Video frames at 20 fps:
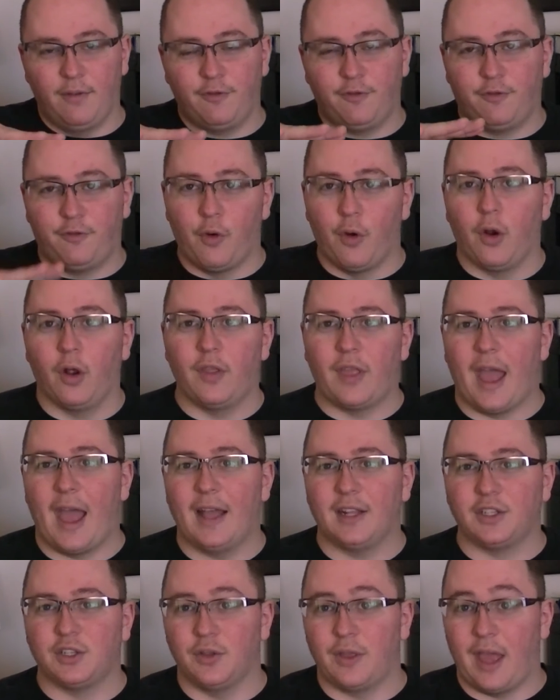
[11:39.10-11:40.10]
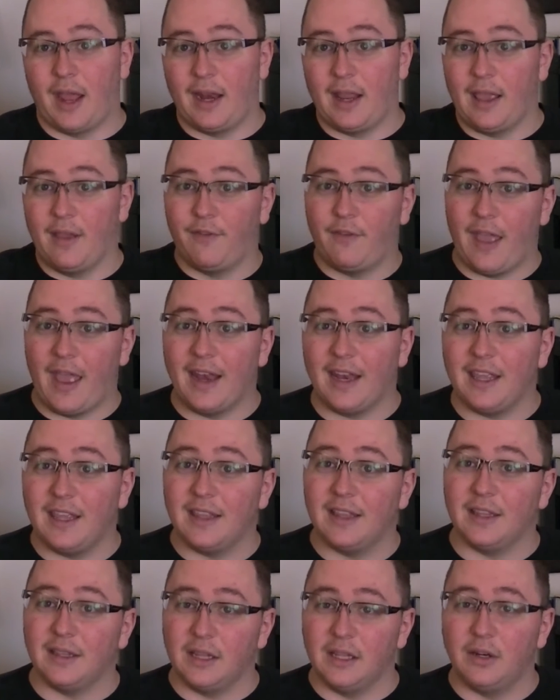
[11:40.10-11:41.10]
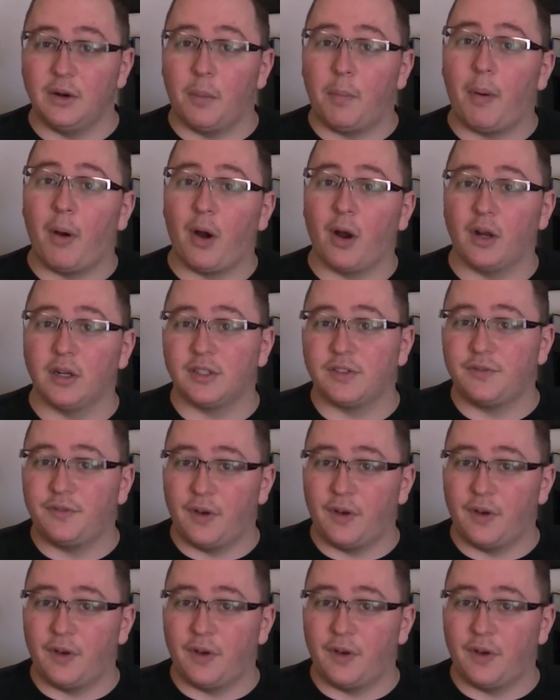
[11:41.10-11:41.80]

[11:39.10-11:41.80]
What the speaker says: for that, so that if any of the little parts